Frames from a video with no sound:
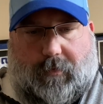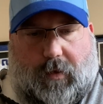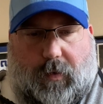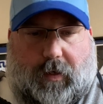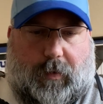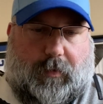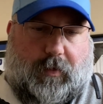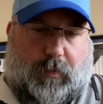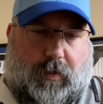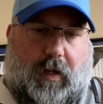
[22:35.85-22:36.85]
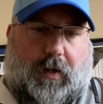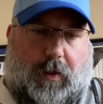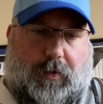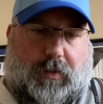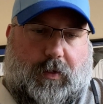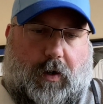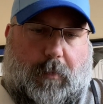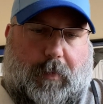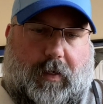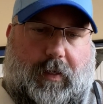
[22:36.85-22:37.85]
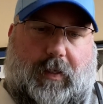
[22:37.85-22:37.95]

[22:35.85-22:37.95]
no idea what this one. Another star, big league